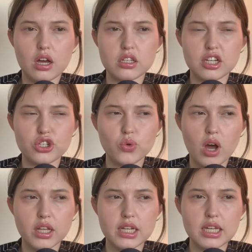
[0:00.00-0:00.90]

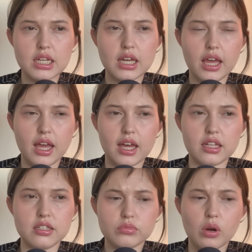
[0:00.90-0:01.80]
sexuality
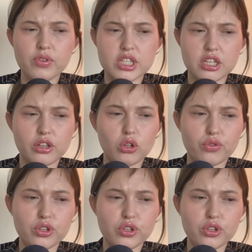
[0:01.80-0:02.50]
and obviously a lot of,